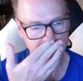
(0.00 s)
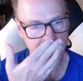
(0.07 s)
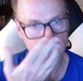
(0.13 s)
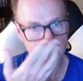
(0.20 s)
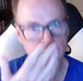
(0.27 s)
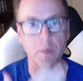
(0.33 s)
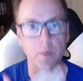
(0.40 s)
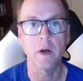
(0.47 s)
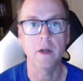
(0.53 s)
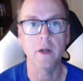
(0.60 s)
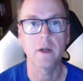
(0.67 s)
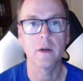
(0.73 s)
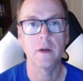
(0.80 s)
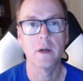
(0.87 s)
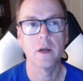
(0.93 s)
Facebook,
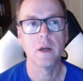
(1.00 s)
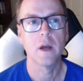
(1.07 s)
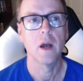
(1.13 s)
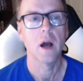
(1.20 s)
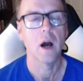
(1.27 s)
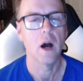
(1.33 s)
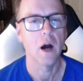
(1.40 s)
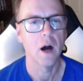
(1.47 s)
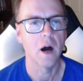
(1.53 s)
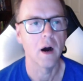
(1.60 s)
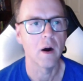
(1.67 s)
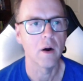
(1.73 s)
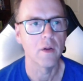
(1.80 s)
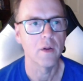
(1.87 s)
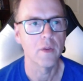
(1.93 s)

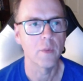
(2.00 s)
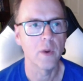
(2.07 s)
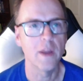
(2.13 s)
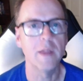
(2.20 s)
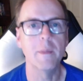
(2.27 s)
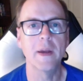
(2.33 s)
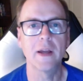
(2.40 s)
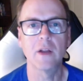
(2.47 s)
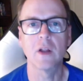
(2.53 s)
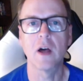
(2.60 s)
the way they make a lot